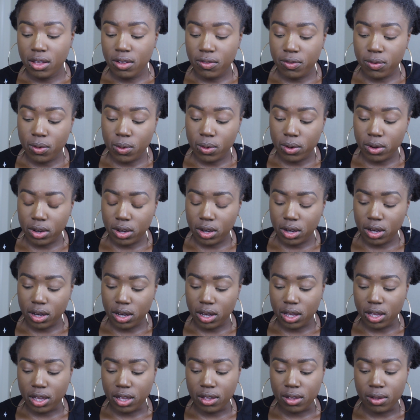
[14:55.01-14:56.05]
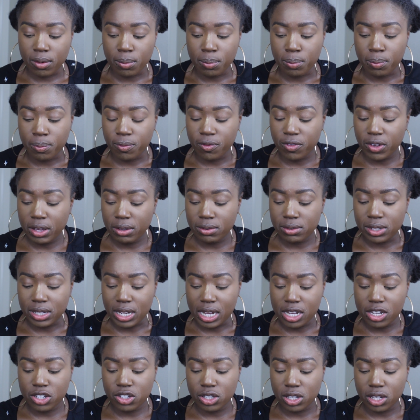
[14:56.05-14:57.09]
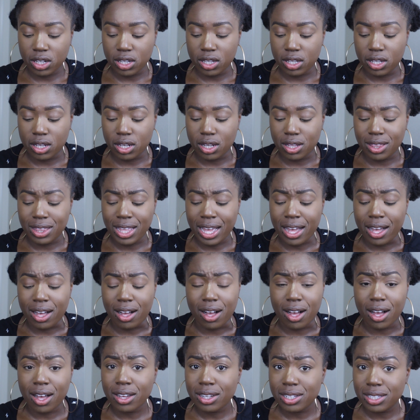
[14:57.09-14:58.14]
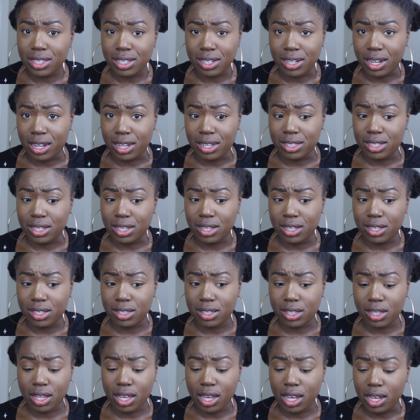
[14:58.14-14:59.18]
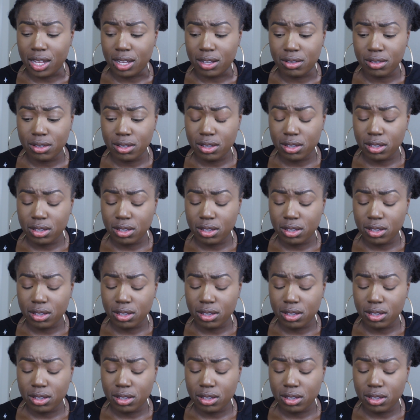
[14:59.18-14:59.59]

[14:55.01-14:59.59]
for a foundation that oxidizes. Like,